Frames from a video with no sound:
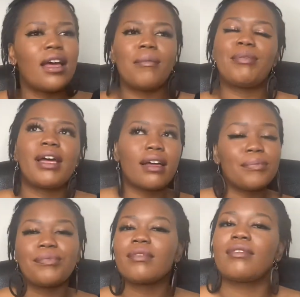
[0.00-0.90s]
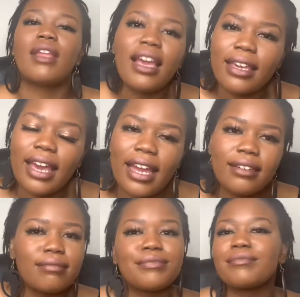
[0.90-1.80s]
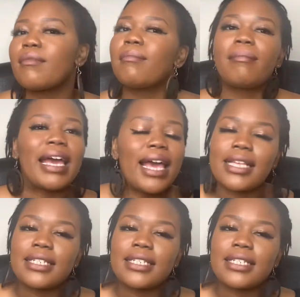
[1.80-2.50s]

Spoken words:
But again, my hair's